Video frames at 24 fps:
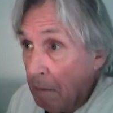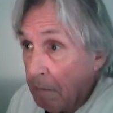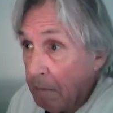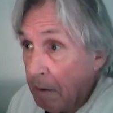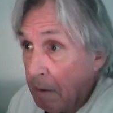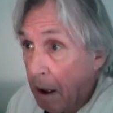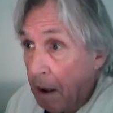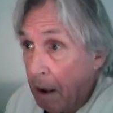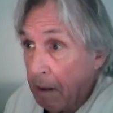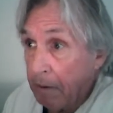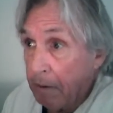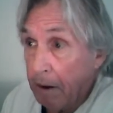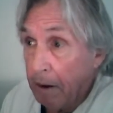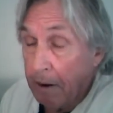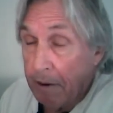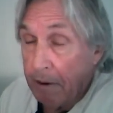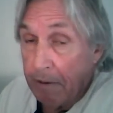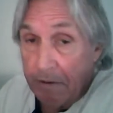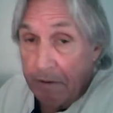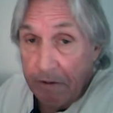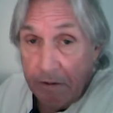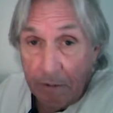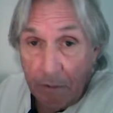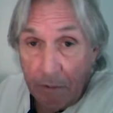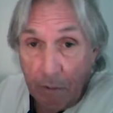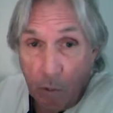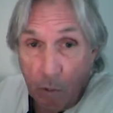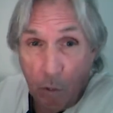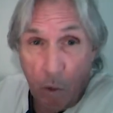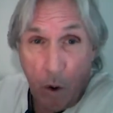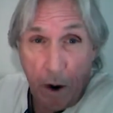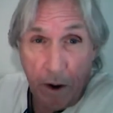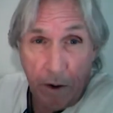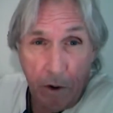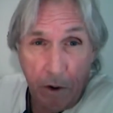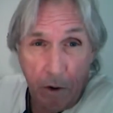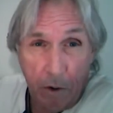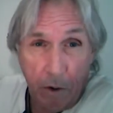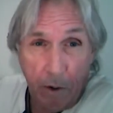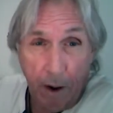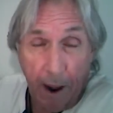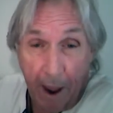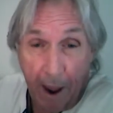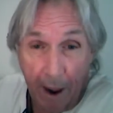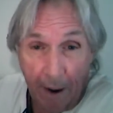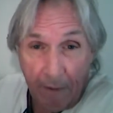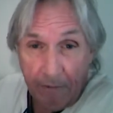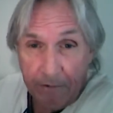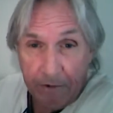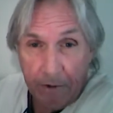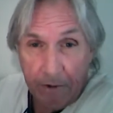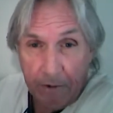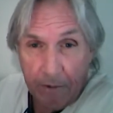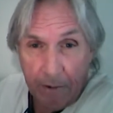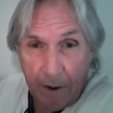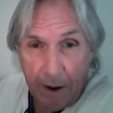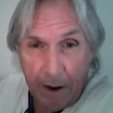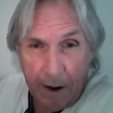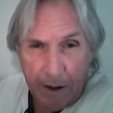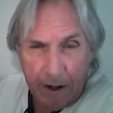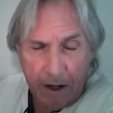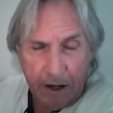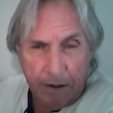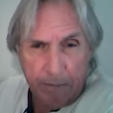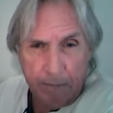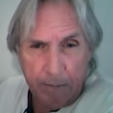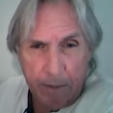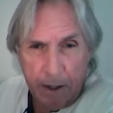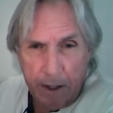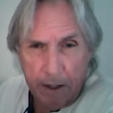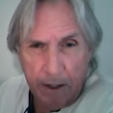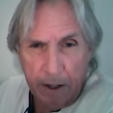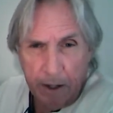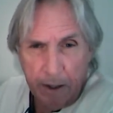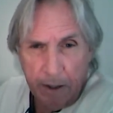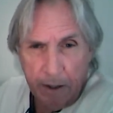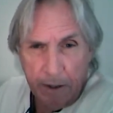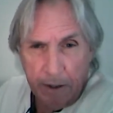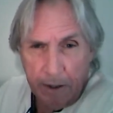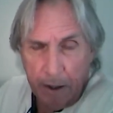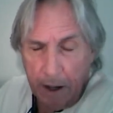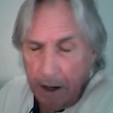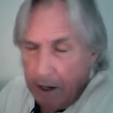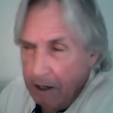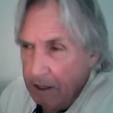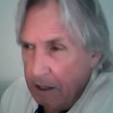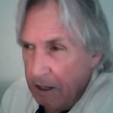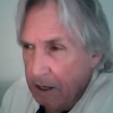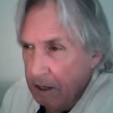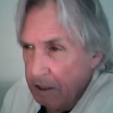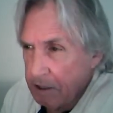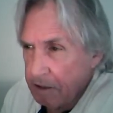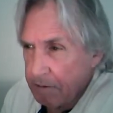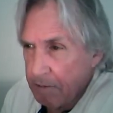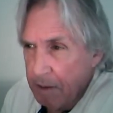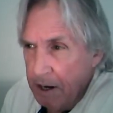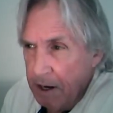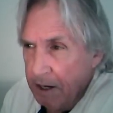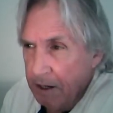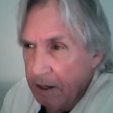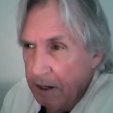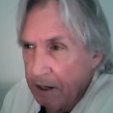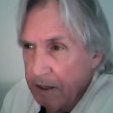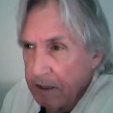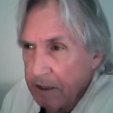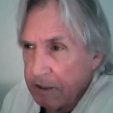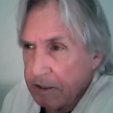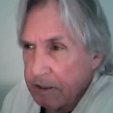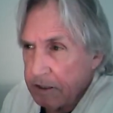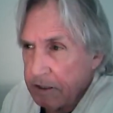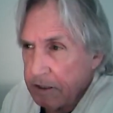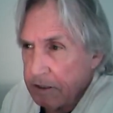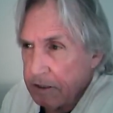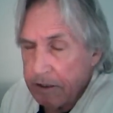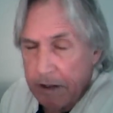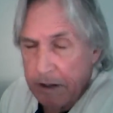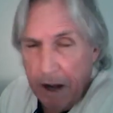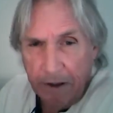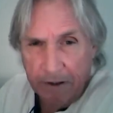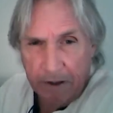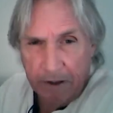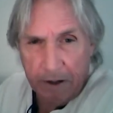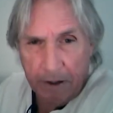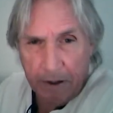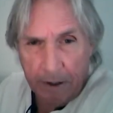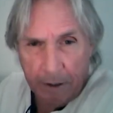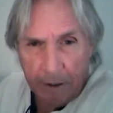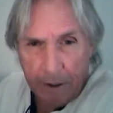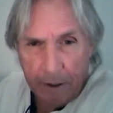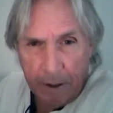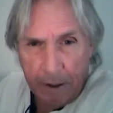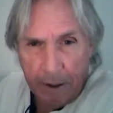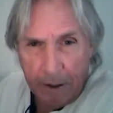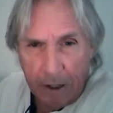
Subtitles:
that is what you're after, and its meaning is nothing.